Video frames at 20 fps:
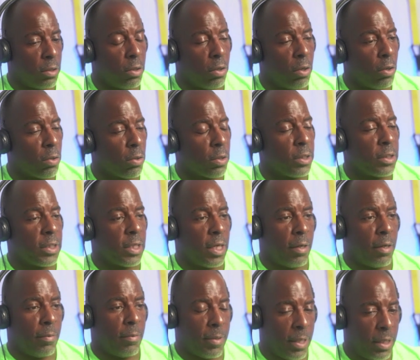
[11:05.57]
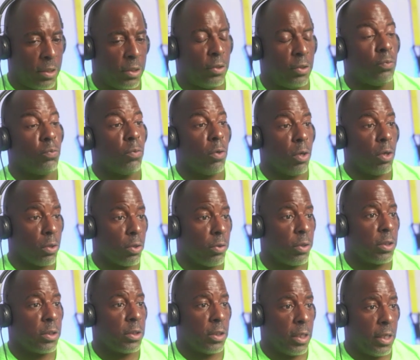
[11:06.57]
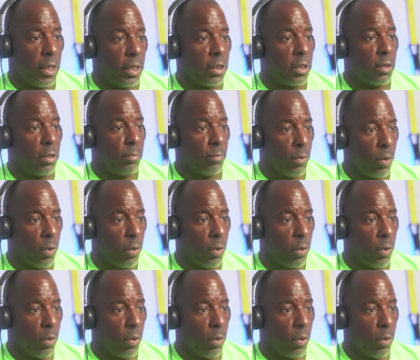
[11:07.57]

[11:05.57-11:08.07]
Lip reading: early time that you weren't going to end up